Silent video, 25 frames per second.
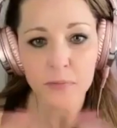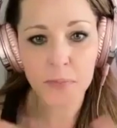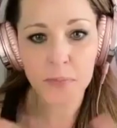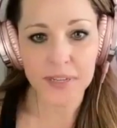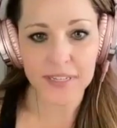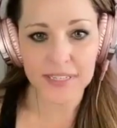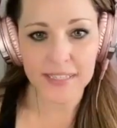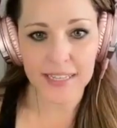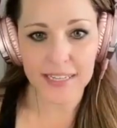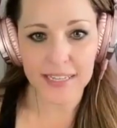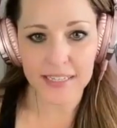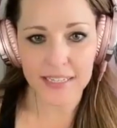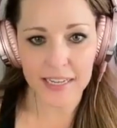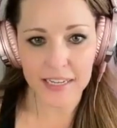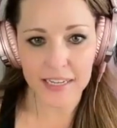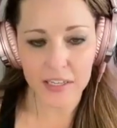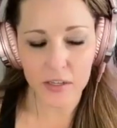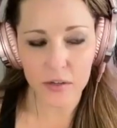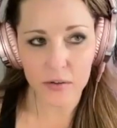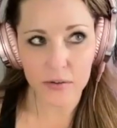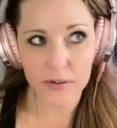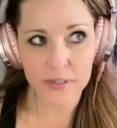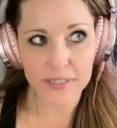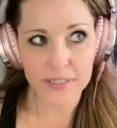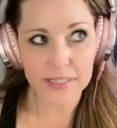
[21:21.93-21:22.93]
place they take
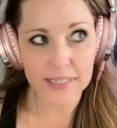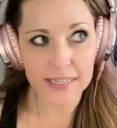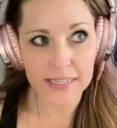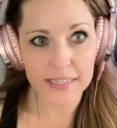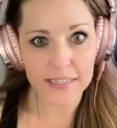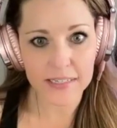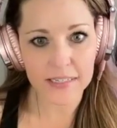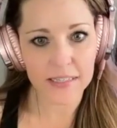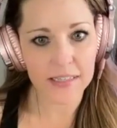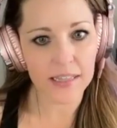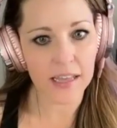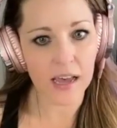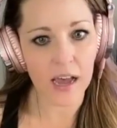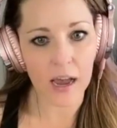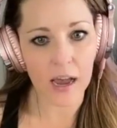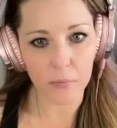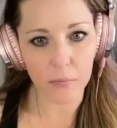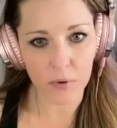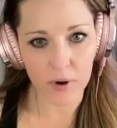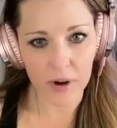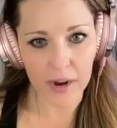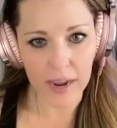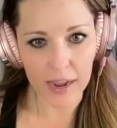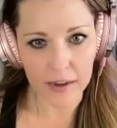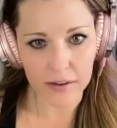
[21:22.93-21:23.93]
you is into the
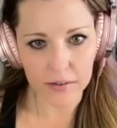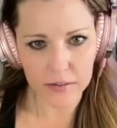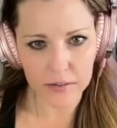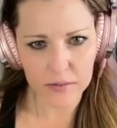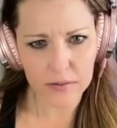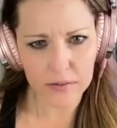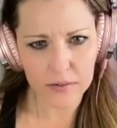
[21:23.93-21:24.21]
opera house.